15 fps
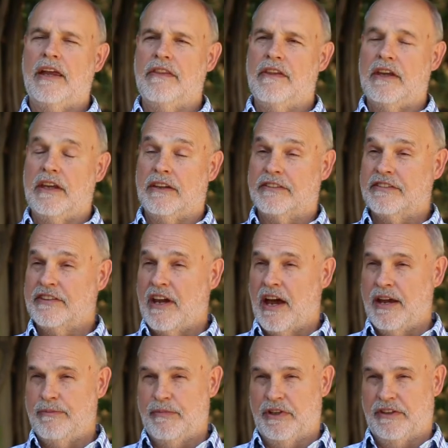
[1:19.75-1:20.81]
and the
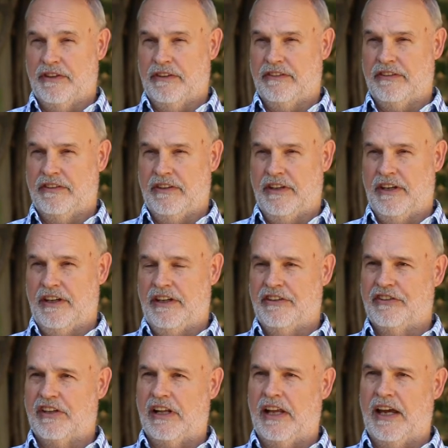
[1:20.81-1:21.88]
assignments in
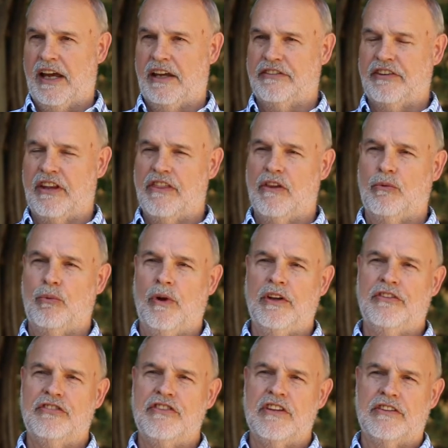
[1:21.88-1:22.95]
each class and the
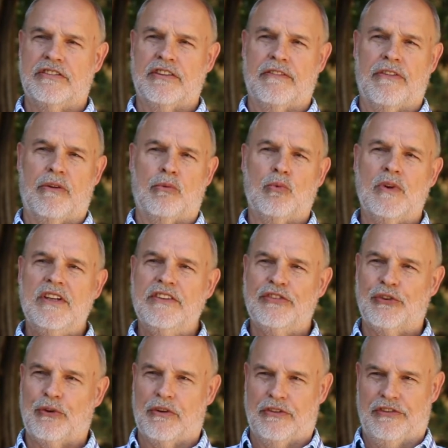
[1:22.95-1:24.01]
richness of the
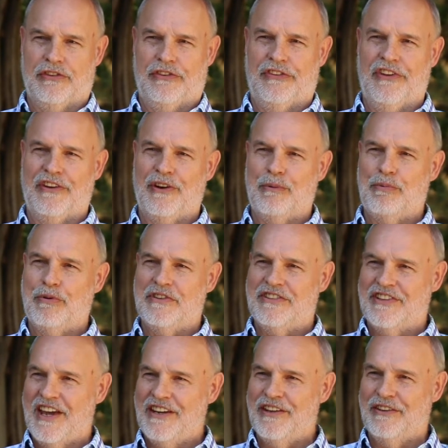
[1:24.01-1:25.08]
resources that are
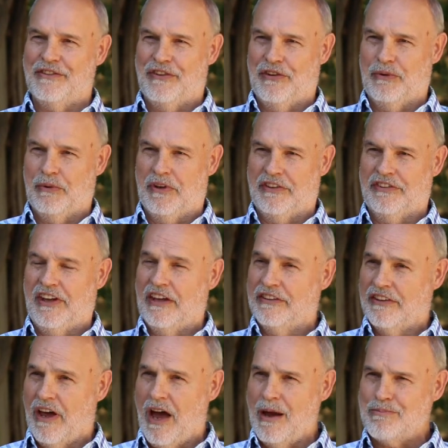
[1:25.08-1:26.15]
presented to us
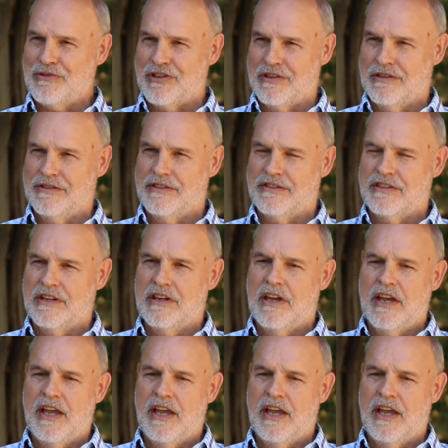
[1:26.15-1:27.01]
as options